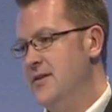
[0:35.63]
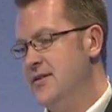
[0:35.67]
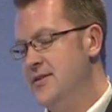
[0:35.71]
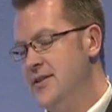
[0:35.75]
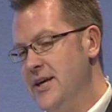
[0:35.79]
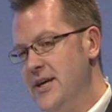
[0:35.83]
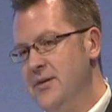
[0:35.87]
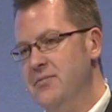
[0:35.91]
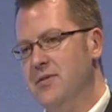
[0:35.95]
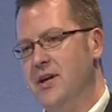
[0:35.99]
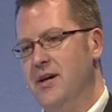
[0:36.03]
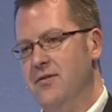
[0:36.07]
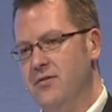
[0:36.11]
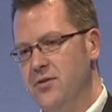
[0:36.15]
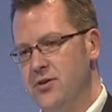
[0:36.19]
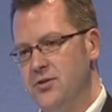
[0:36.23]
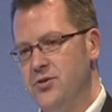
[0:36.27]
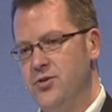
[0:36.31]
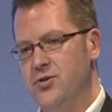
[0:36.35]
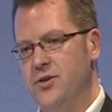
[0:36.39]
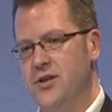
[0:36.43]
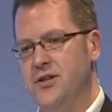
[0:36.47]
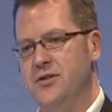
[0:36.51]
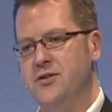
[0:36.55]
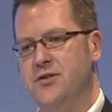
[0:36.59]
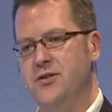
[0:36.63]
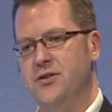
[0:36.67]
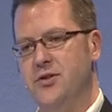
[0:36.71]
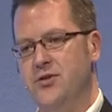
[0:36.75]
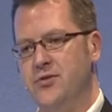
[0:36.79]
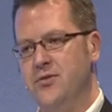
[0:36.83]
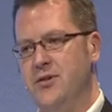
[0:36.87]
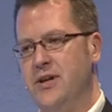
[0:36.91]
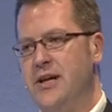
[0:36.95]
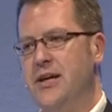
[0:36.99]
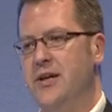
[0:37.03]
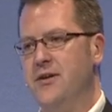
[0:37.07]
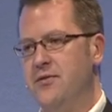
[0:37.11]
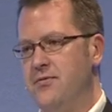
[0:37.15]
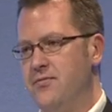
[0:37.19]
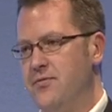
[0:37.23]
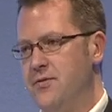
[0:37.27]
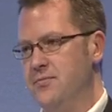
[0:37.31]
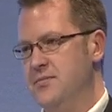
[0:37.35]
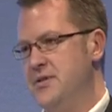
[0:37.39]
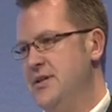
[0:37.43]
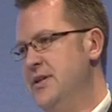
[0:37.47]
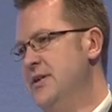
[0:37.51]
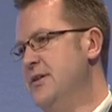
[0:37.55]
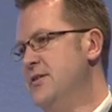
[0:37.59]
The same level of trust that you get
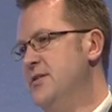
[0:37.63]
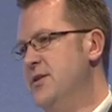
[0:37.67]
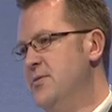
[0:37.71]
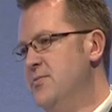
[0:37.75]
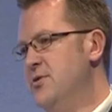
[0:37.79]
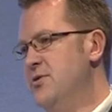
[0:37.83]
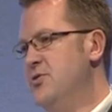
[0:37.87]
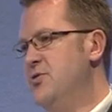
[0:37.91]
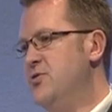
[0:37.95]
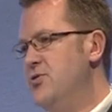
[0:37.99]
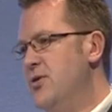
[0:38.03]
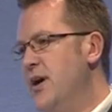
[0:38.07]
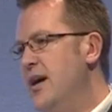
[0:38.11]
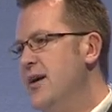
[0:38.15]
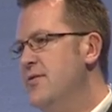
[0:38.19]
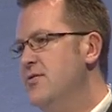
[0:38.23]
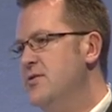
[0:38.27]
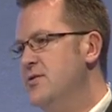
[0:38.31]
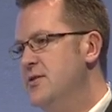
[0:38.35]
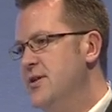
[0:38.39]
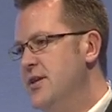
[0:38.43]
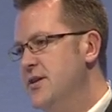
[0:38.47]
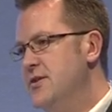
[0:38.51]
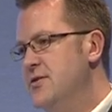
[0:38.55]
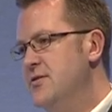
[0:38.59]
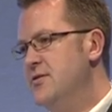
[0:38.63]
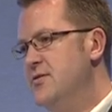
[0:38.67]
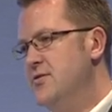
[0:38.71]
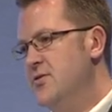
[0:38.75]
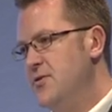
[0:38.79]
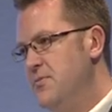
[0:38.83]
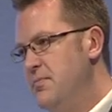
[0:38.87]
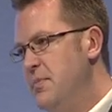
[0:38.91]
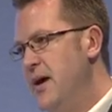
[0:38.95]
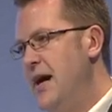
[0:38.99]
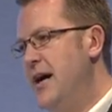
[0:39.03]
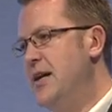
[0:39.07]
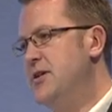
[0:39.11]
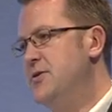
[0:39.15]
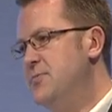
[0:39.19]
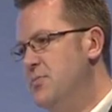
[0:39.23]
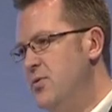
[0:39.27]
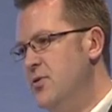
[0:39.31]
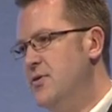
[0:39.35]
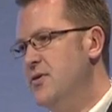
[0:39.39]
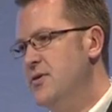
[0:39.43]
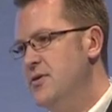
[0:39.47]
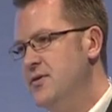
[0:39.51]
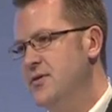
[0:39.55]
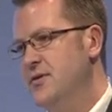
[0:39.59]
from seeing someone's driver's license or
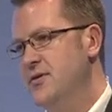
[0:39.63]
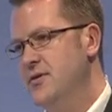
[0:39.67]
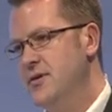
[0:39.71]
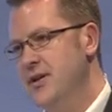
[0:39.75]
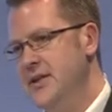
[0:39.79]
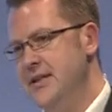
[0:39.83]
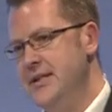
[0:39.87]
passport.